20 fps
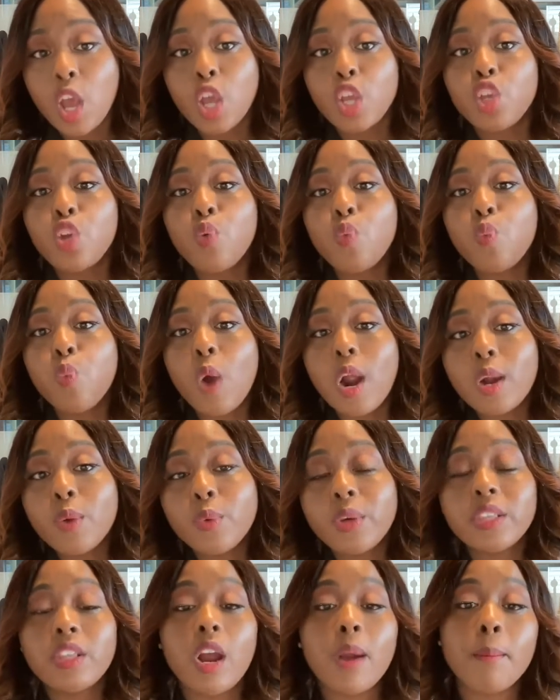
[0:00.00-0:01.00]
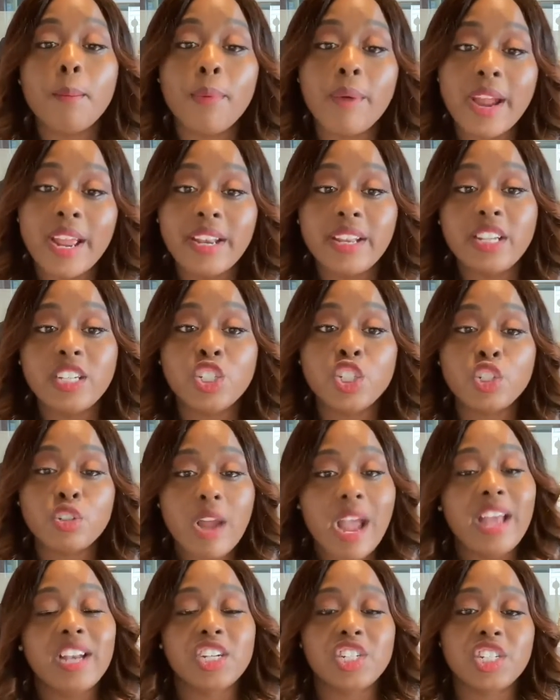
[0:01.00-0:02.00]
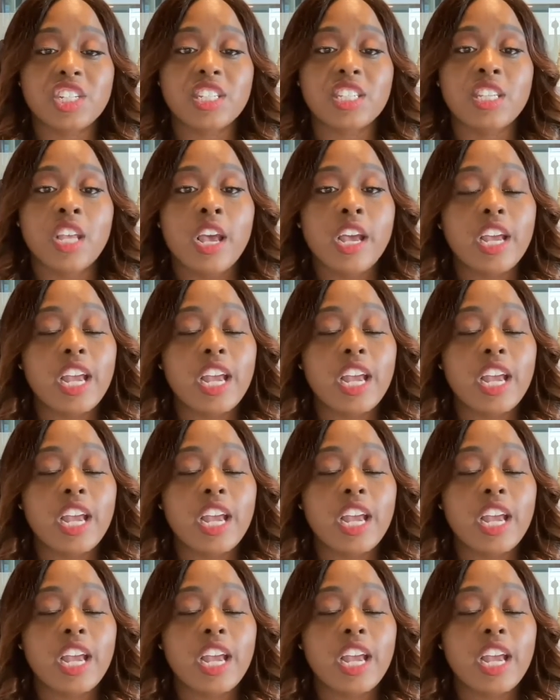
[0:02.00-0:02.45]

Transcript: You work with our branding strategist,